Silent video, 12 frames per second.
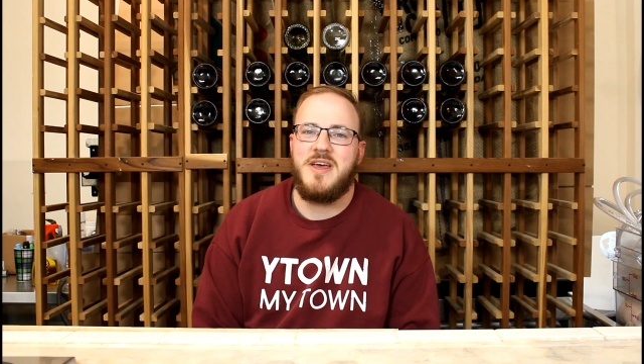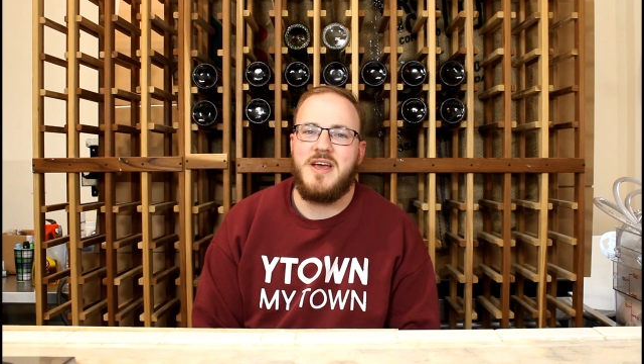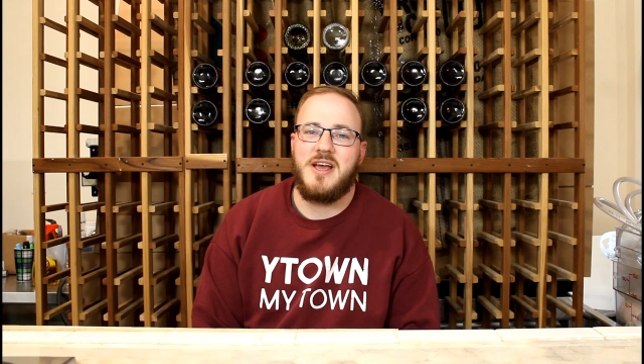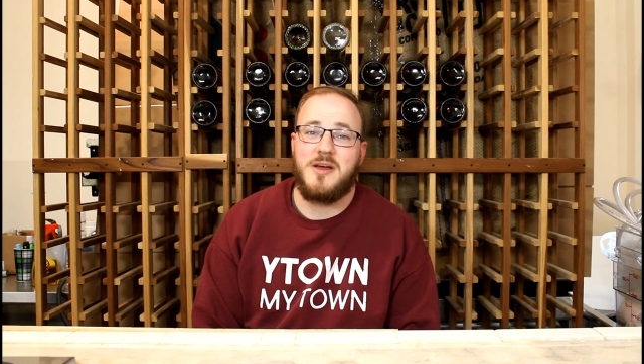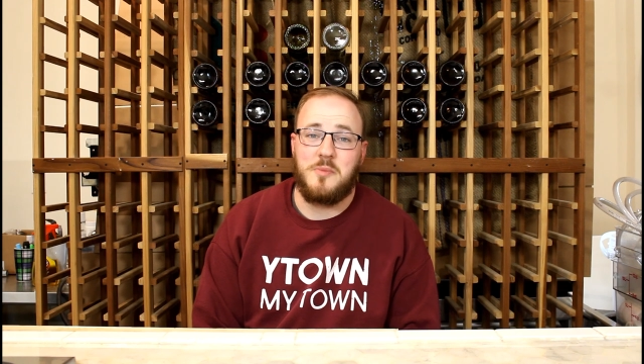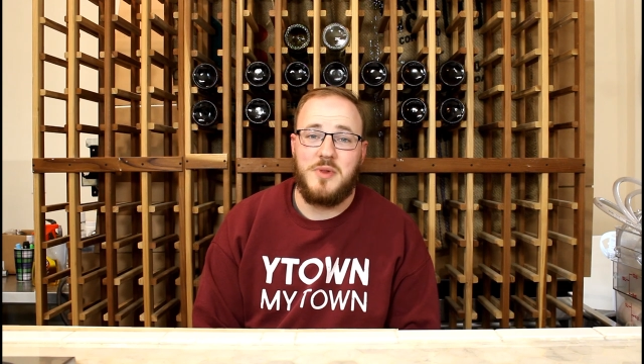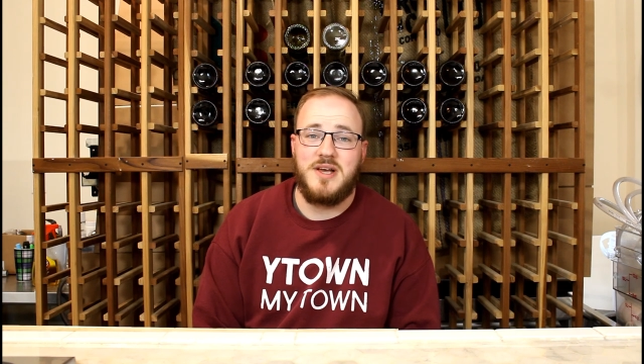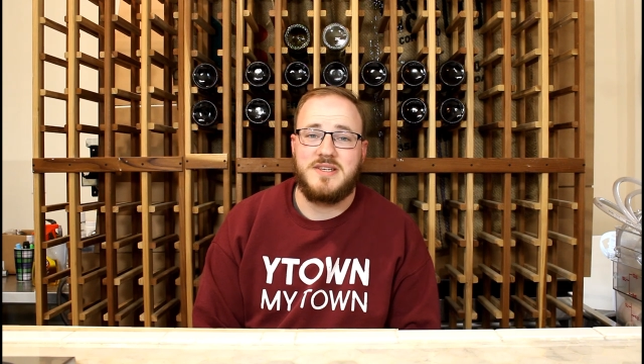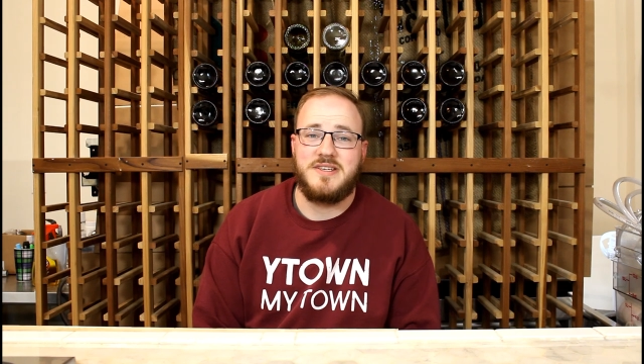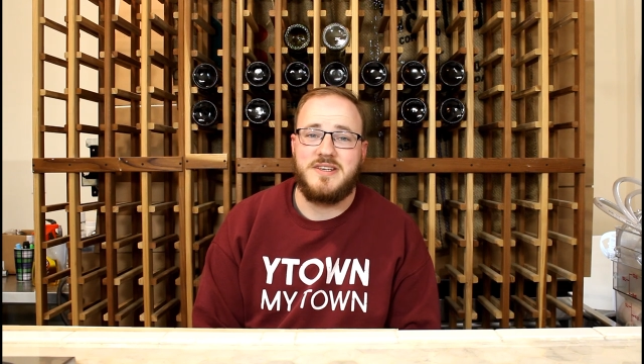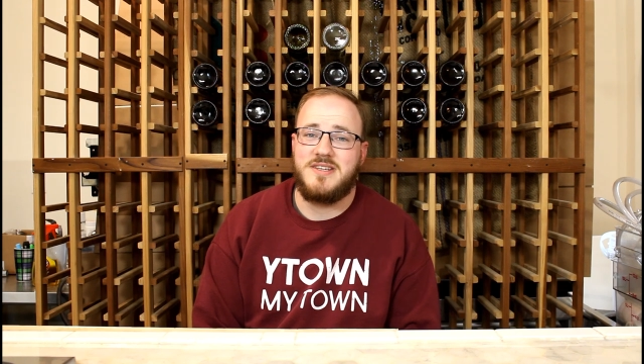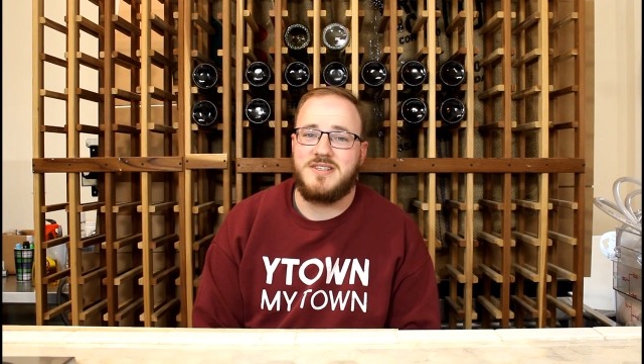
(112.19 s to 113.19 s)
and
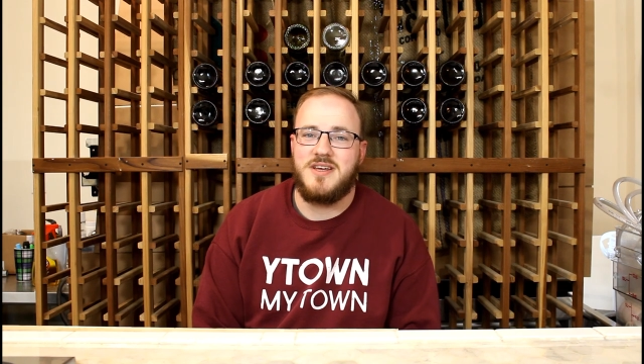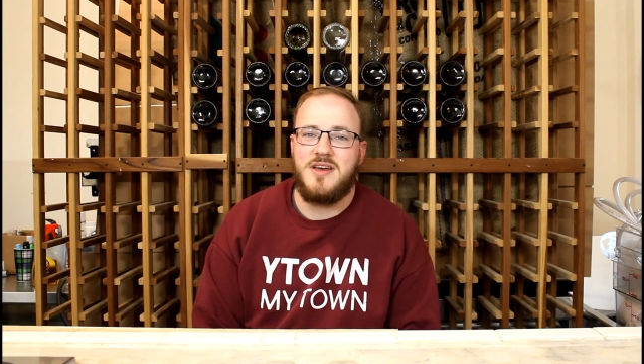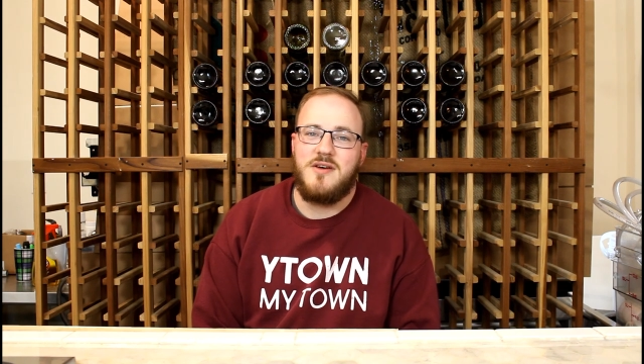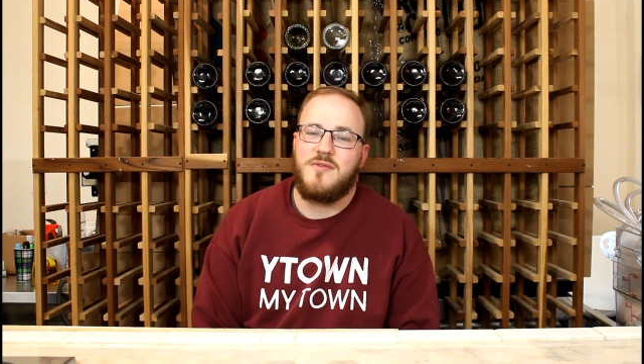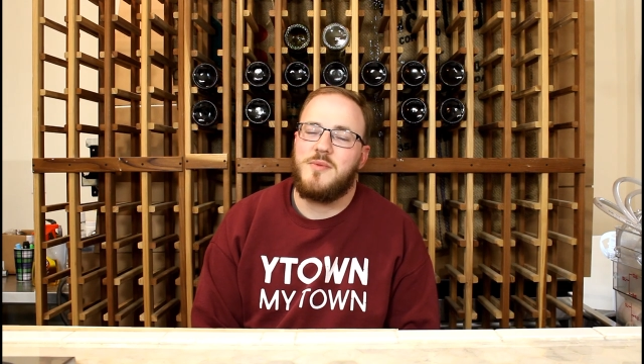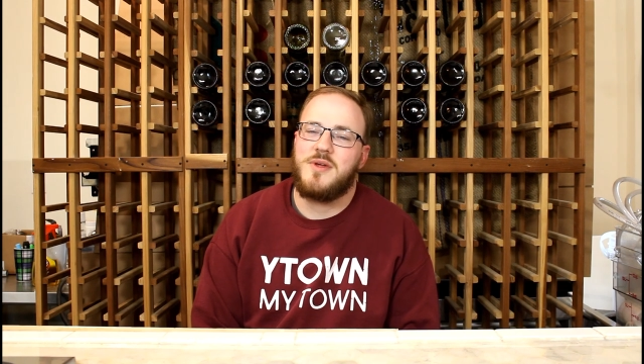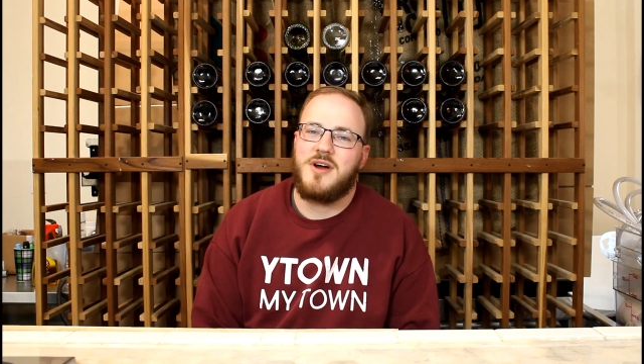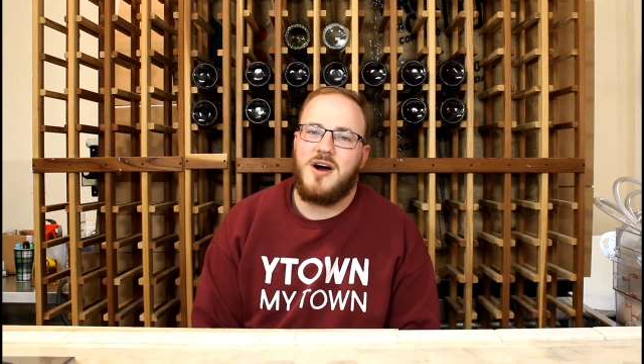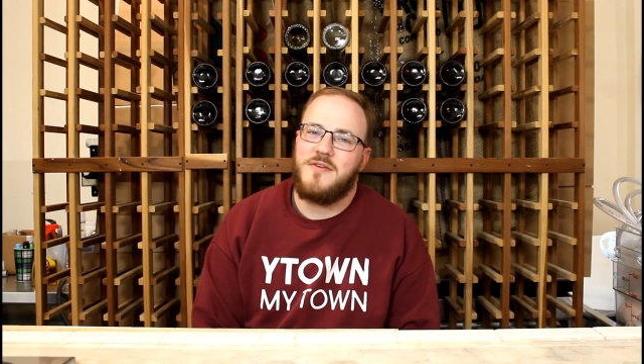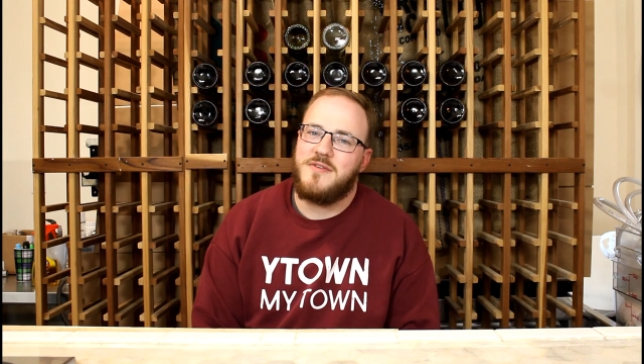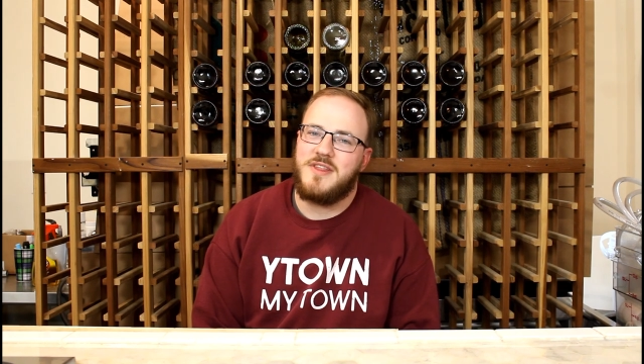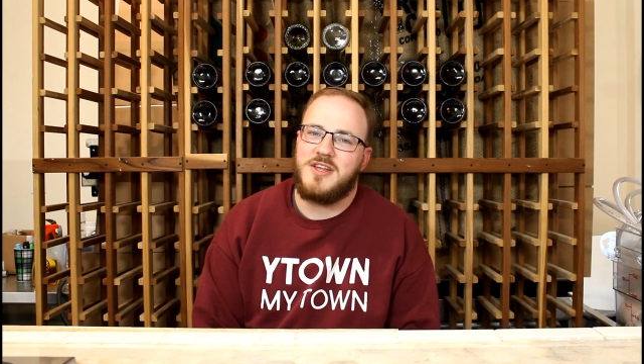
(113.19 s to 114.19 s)
complexities from the
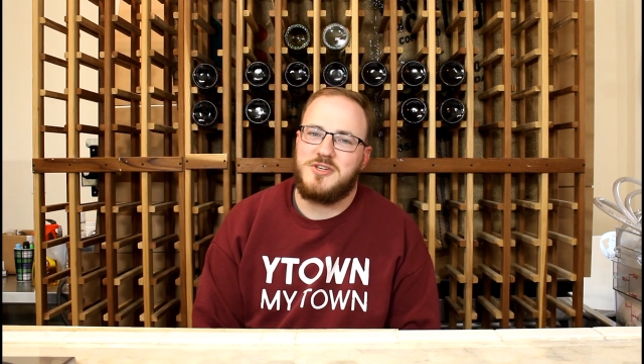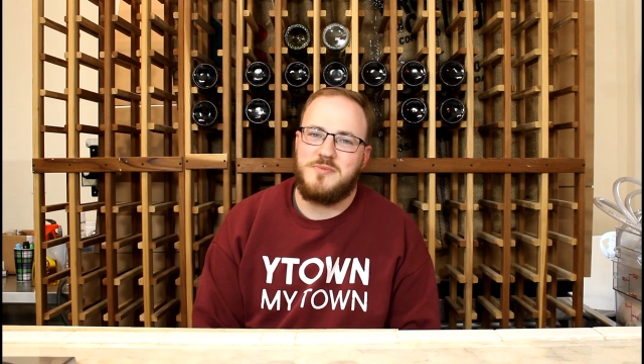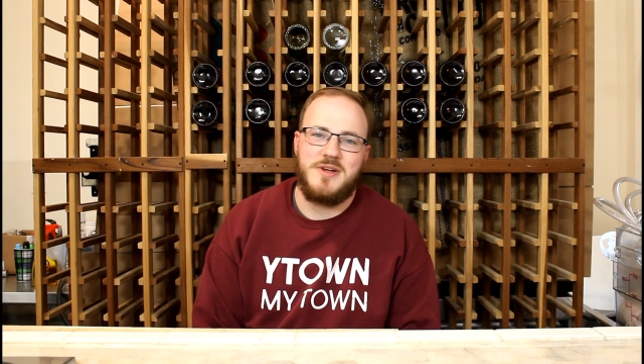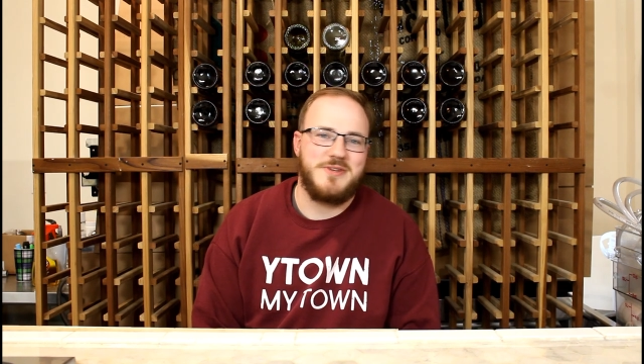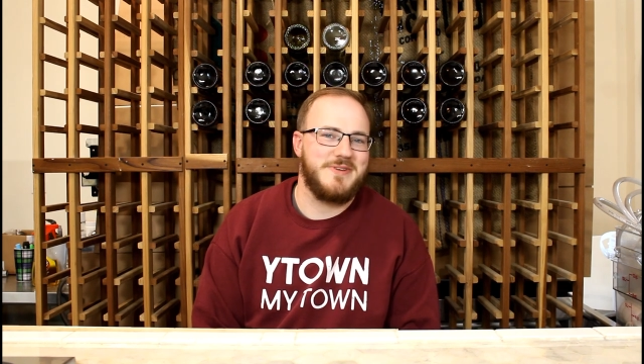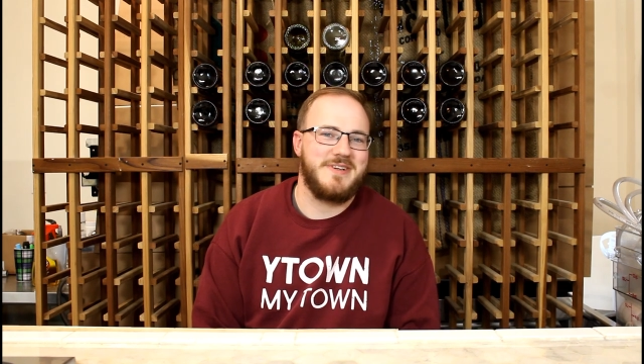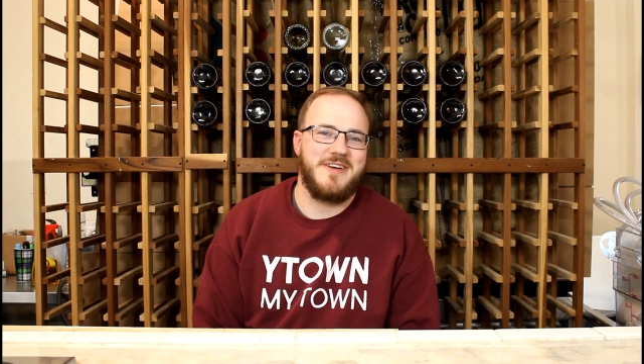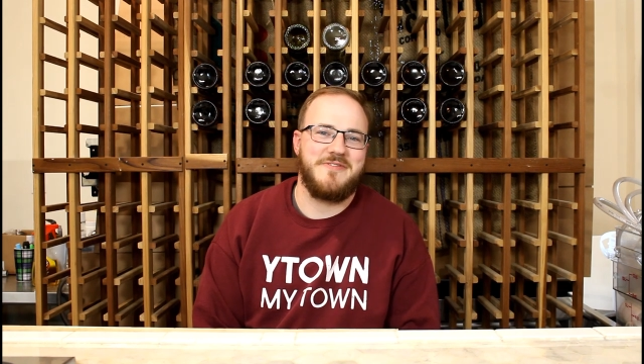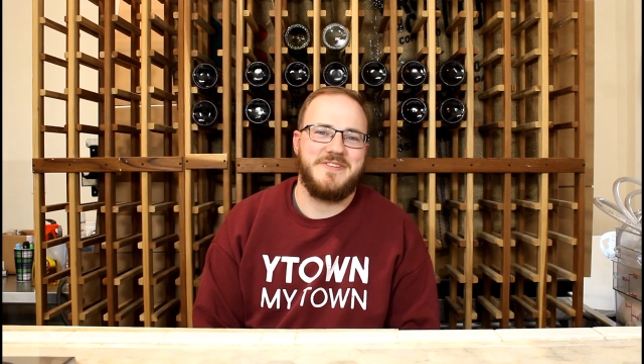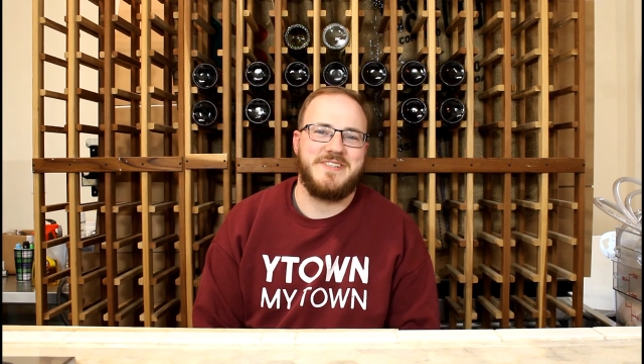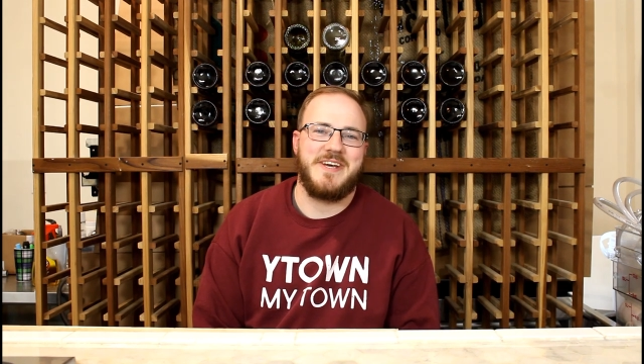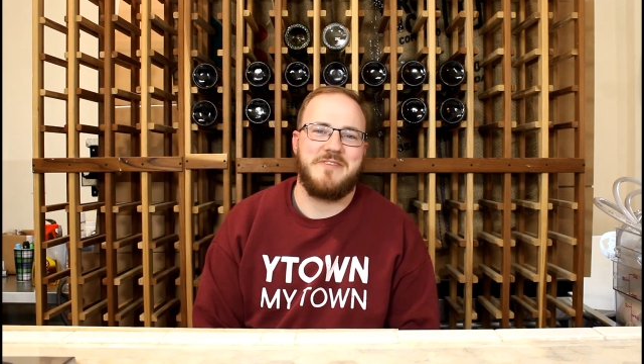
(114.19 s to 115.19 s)
coffee that you might drink
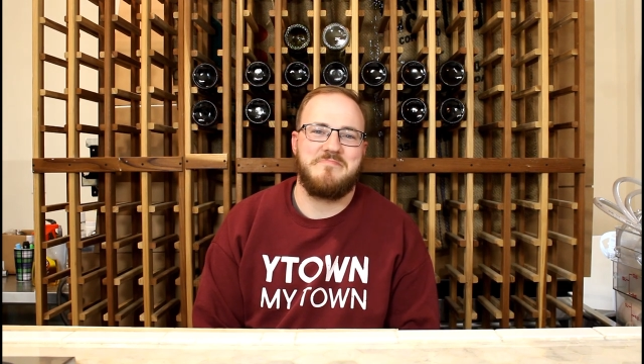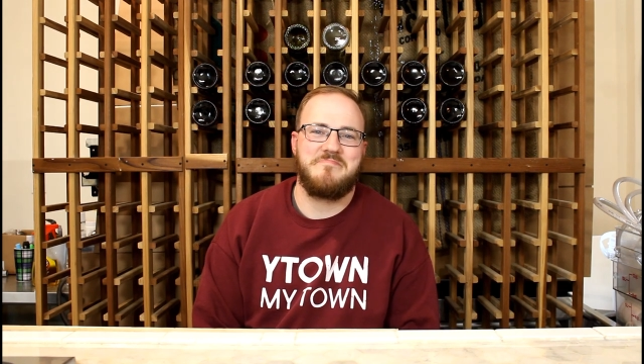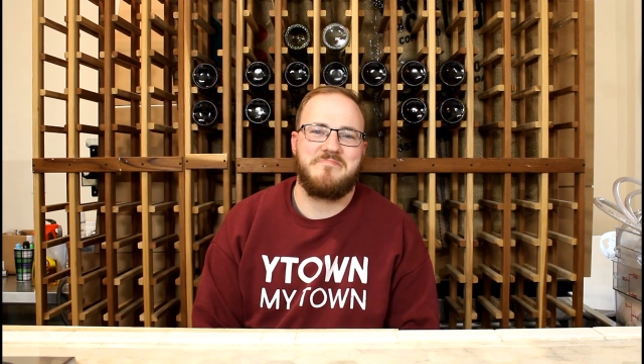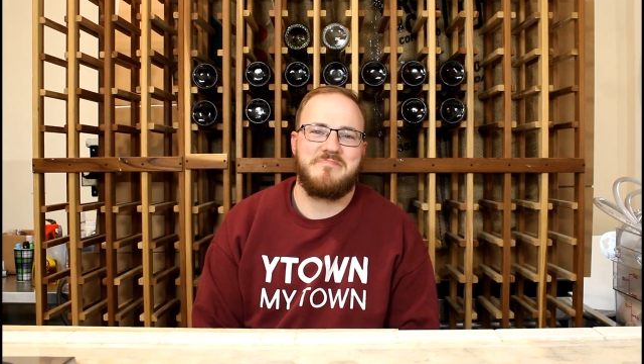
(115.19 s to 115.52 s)
every day.